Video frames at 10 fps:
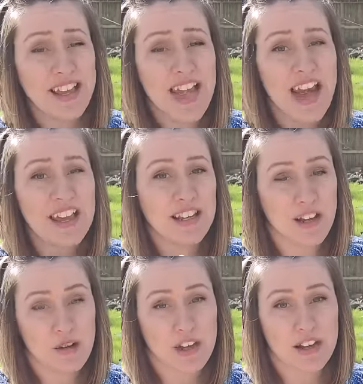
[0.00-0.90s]
I
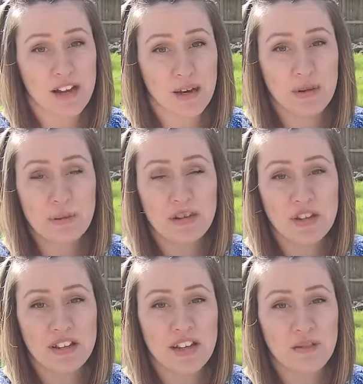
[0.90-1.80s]
know that a lot of people
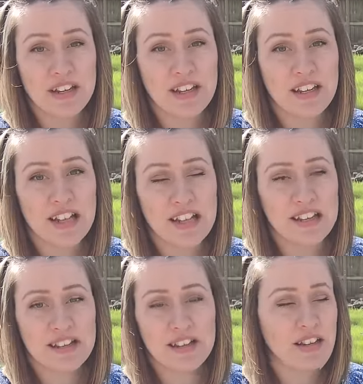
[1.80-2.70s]
think that Rae Dunn
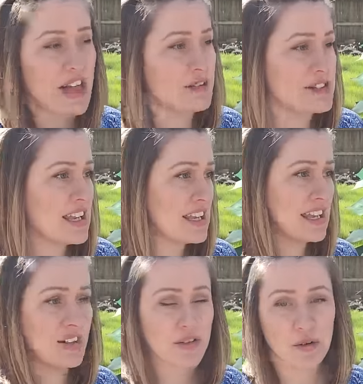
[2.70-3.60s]
is
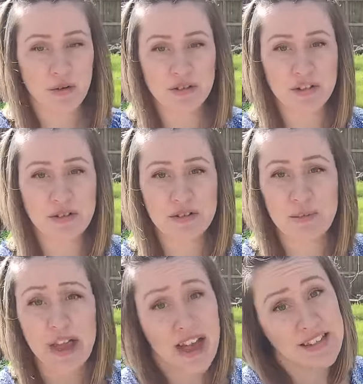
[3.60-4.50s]
outdated or old news,
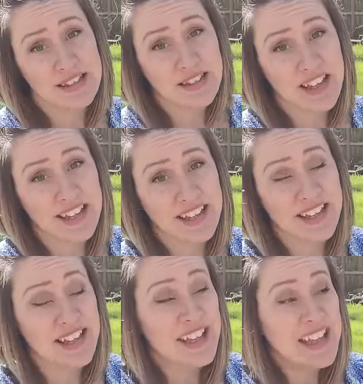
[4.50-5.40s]
but I still like
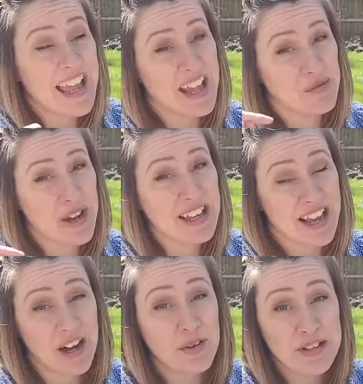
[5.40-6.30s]
it. And right
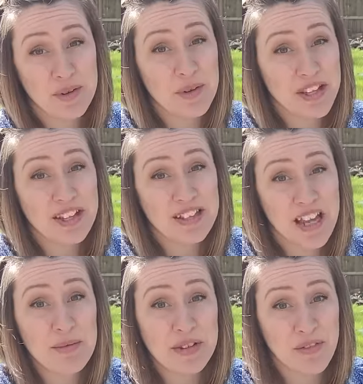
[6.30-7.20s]
now is a really good
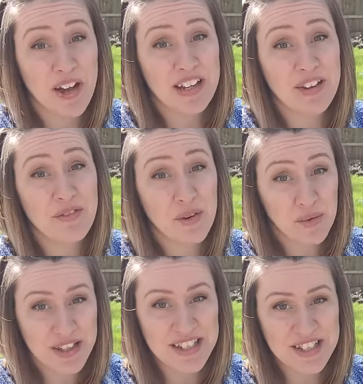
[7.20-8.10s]
time to find it for
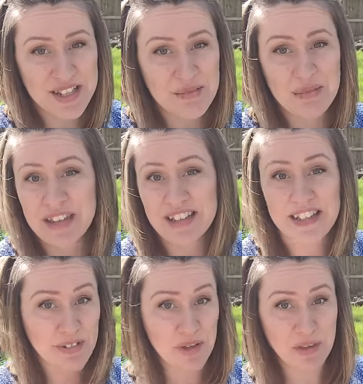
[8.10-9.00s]
really cheap because
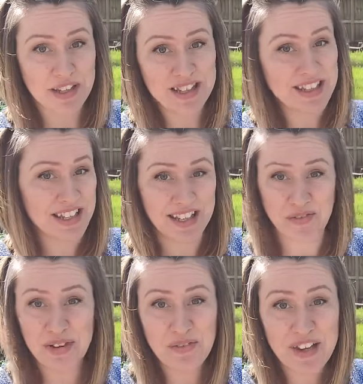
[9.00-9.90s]
everybody's getting
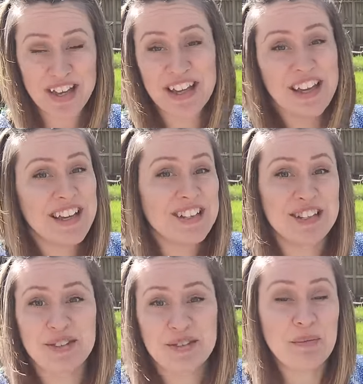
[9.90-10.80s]
rid of it to
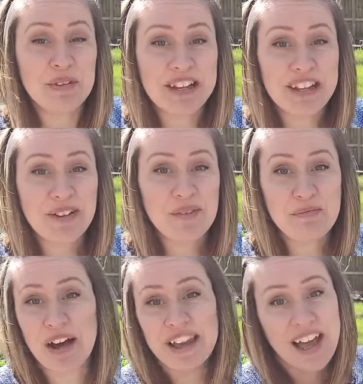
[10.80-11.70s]
do something new,
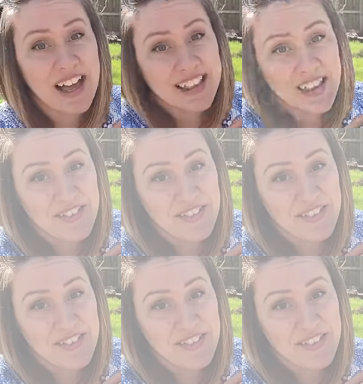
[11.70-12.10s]
but I love